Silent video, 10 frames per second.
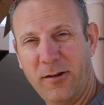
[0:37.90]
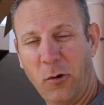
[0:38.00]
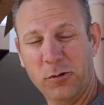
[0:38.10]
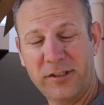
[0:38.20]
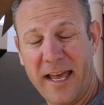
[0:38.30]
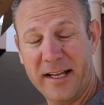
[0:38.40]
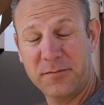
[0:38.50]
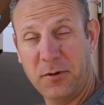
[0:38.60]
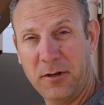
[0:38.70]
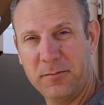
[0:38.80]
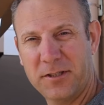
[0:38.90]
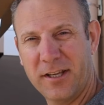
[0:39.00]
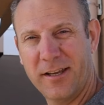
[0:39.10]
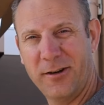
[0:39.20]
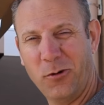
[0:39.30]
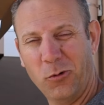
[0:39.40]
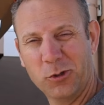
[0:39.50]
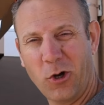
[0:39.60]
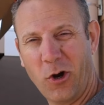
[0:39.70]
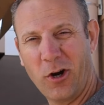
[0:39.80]
Old gas pumps and an
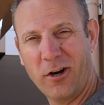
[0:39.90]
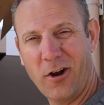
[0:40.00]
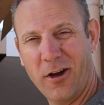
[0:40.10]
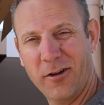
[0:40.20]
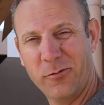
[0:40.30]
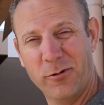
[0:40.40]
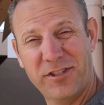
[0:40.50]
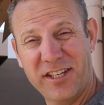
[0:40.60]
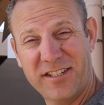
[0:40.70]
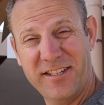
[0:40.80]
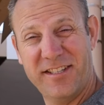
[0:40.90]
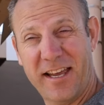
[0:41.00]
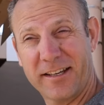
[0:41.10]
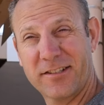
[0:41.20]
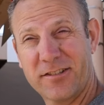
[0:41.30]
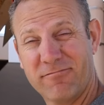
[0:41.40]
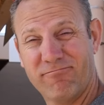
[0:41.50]
old car on Route 66.